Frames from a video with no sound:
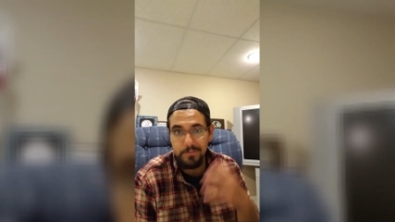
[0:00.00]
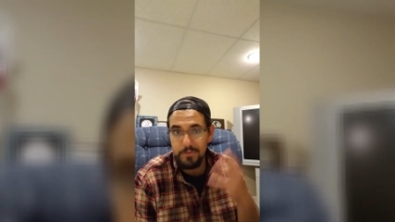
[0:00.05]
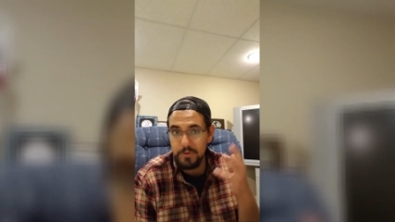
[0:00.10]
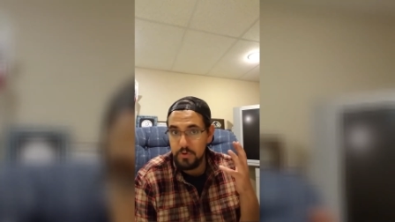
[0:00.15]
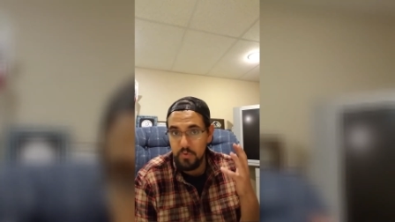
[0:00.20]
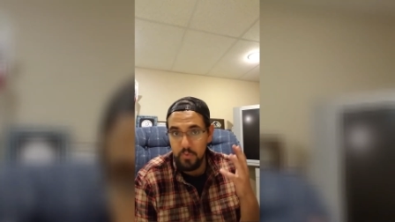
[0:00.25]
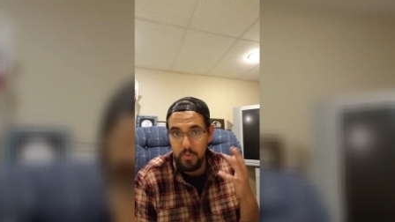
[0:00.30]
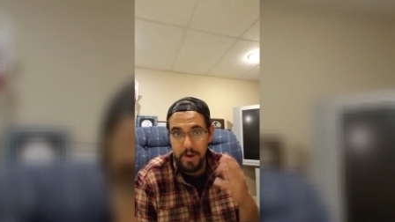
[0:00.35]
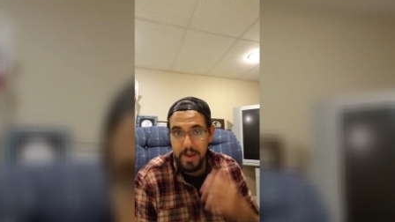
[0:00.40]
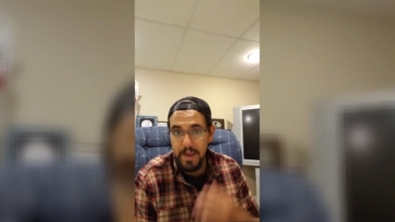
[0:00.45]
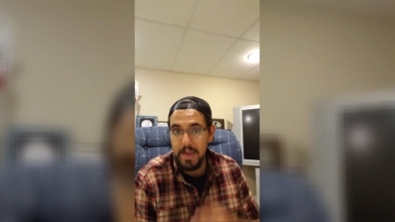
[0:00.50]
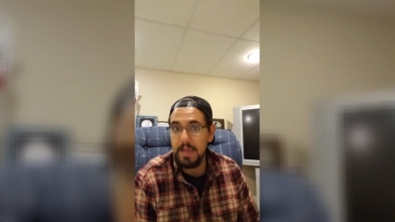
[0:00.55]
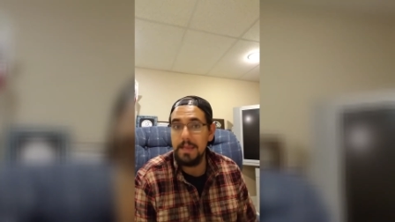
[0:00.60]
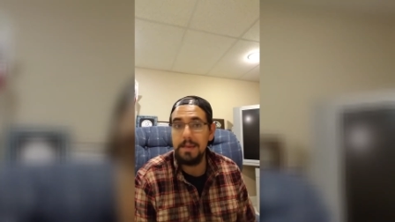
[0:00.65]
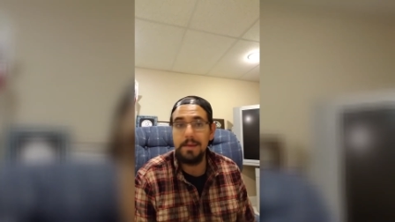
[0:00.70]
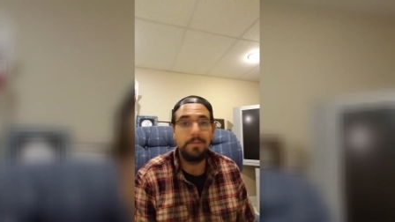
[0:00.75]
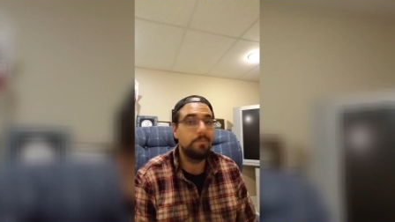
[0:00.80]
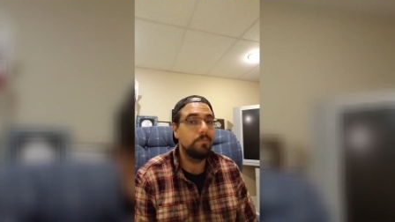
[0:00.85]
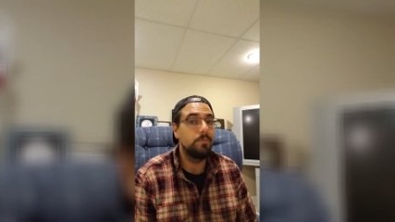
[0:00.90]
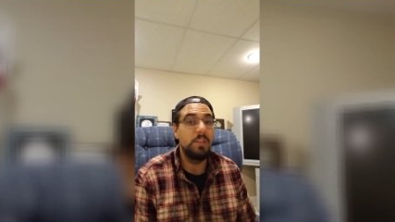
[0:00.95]

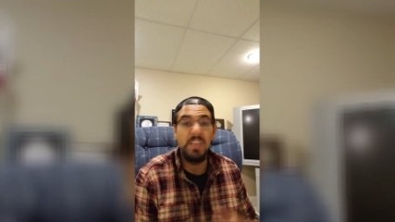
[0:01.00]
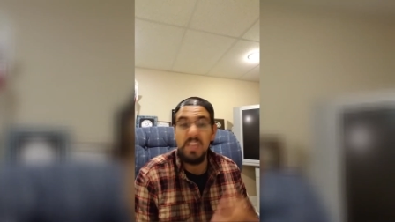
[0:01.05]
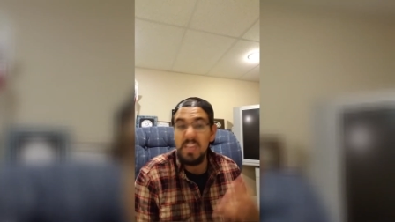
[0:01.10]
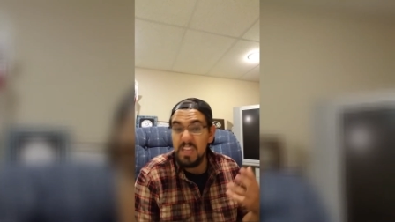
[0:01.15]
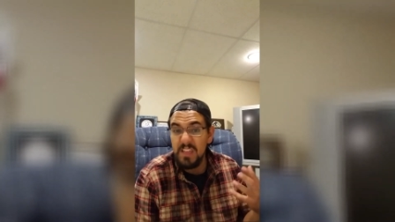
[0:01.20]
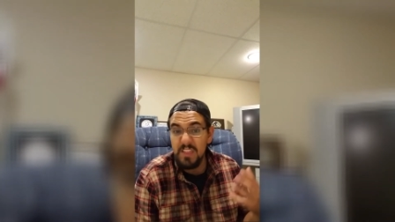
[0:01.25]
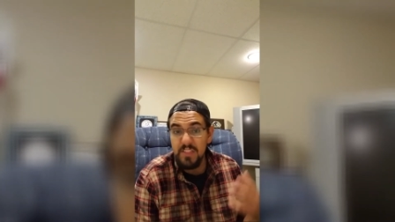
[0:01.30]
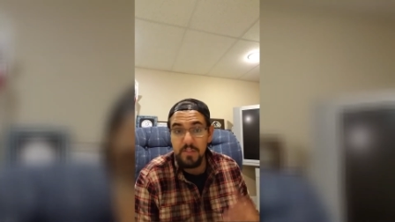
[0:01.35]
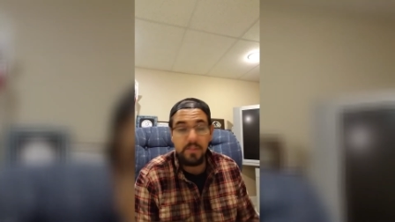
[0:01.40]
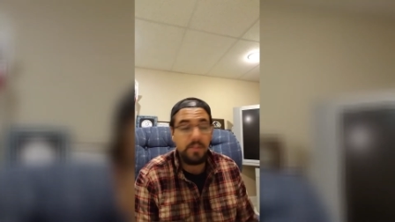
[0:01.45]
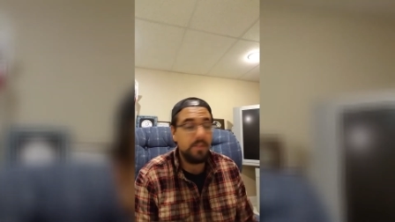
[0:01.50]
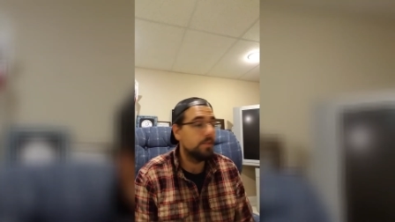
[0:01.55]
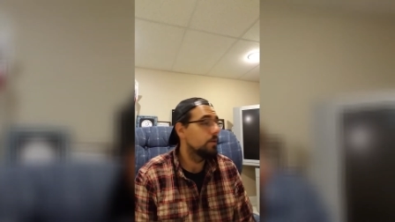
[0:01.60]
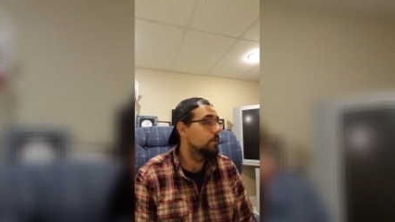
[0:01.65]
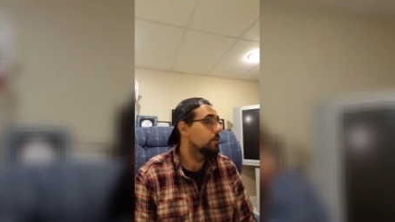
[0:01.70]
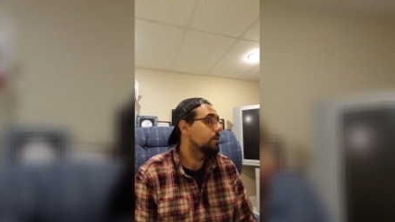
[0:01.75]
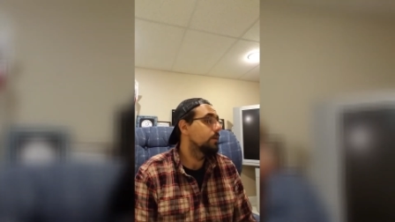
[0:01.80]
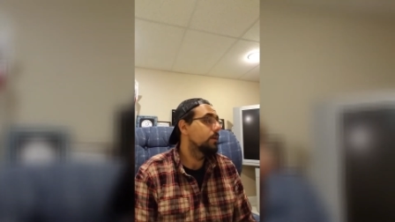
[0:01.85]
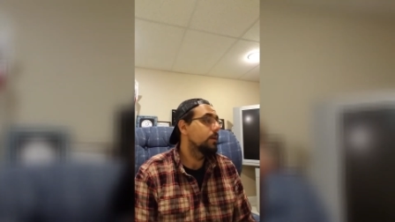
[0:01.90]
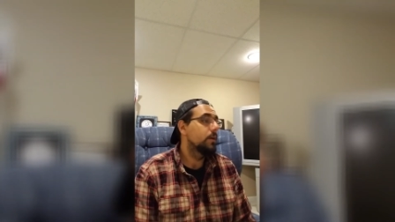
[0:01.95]
grain, yeasts,
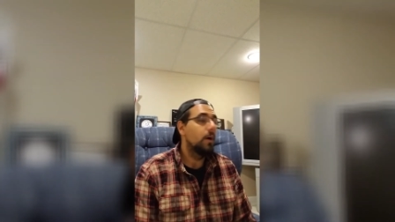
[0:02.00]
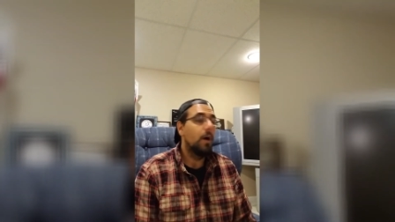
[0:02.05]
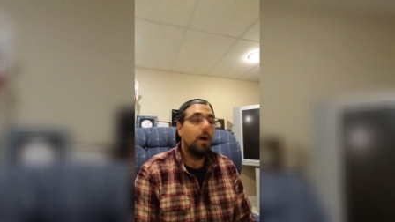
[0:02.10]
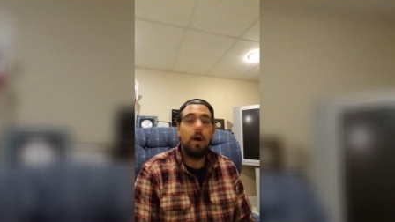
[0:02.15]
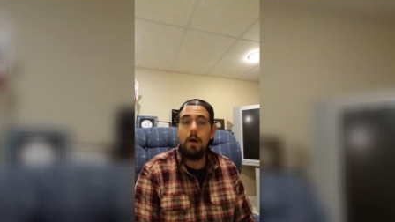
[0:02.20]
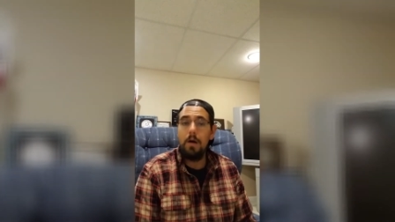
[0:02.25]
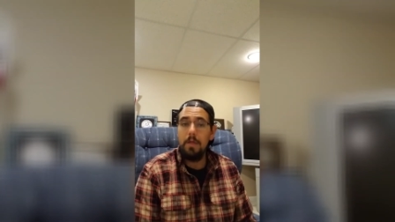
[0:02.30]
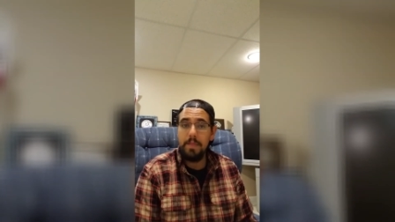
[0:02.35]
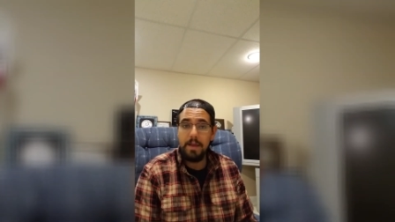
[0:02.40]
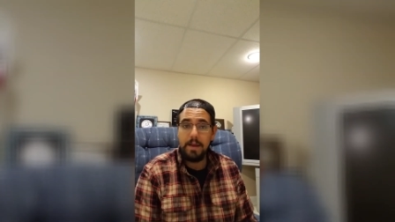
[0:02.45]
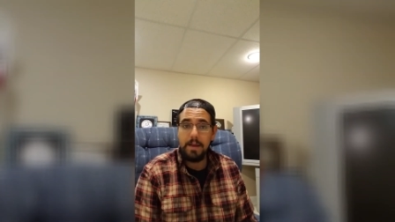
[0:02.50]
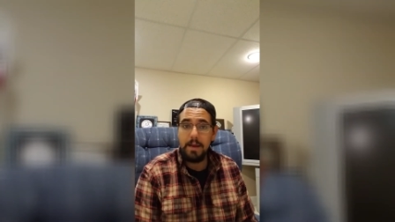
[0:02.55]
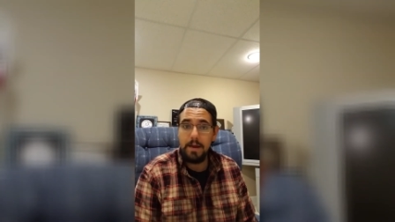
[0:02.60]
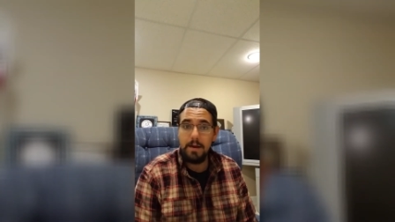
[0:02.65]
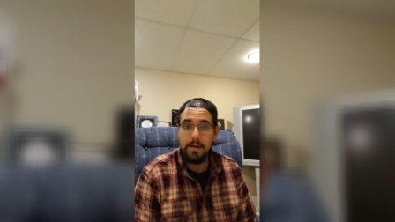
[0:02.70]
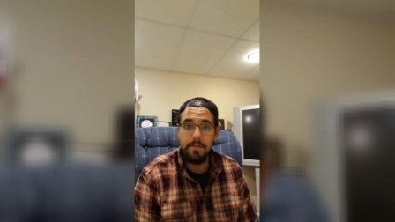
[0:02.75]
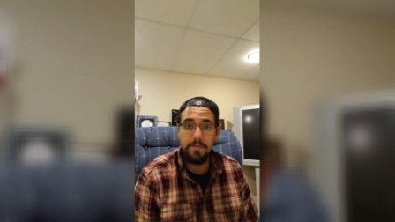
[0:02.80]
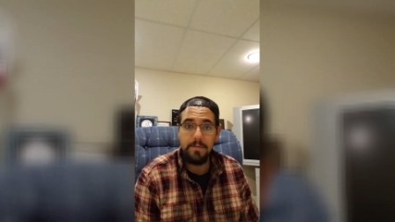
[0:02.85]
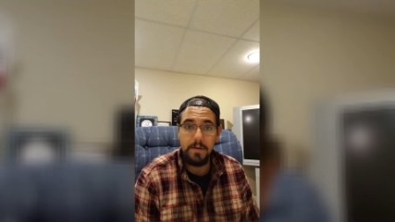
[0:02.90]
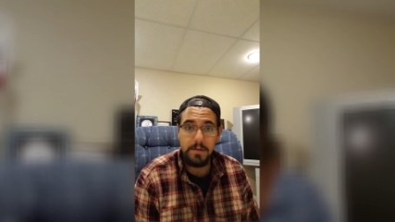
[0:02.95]
all that kind
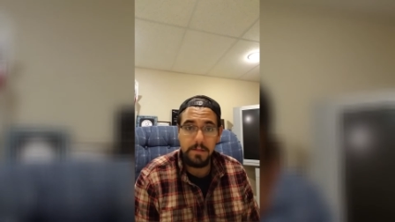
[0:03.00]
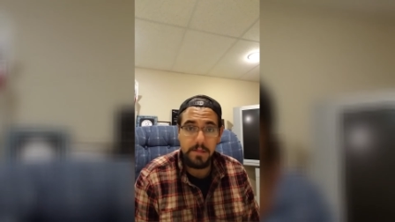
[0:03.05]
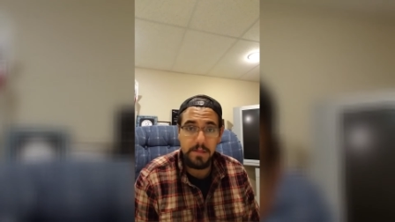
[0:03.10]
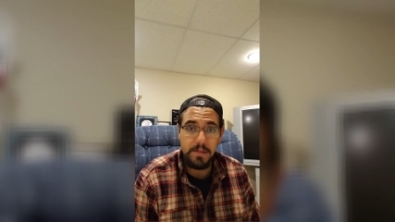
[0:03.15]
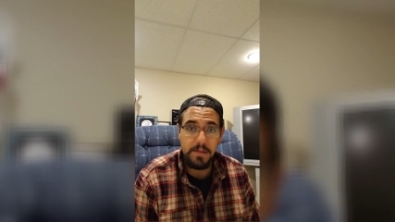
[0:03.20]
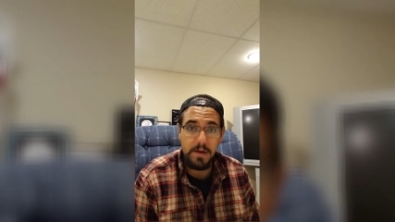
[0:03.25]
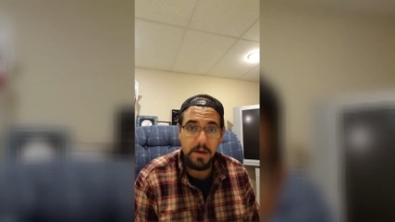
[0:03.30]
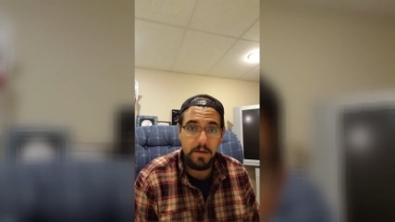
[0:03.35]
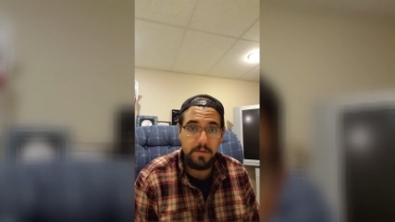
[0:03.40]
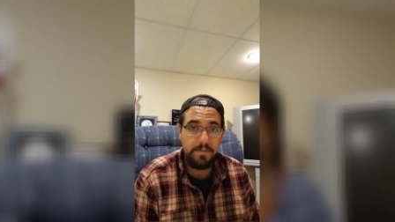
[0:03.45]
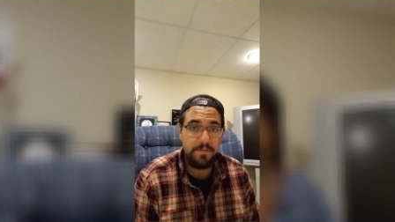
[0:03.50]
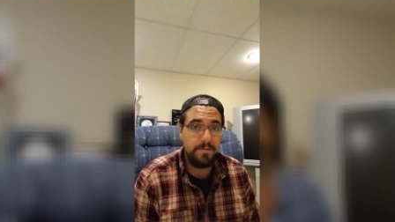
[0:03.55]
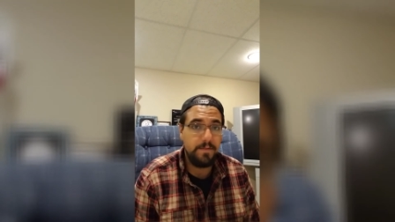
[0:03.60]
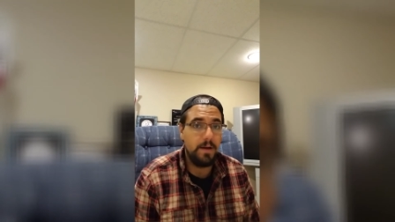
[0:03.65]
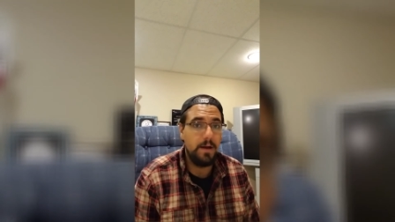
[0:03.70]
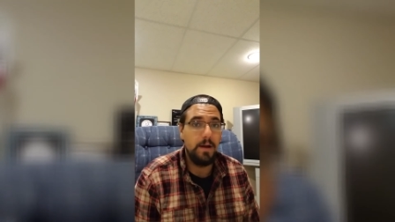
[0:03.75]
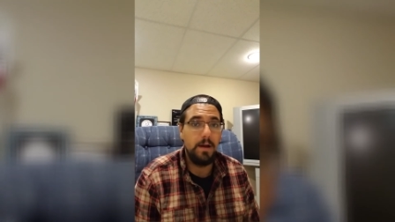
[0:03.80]
of fun stuff.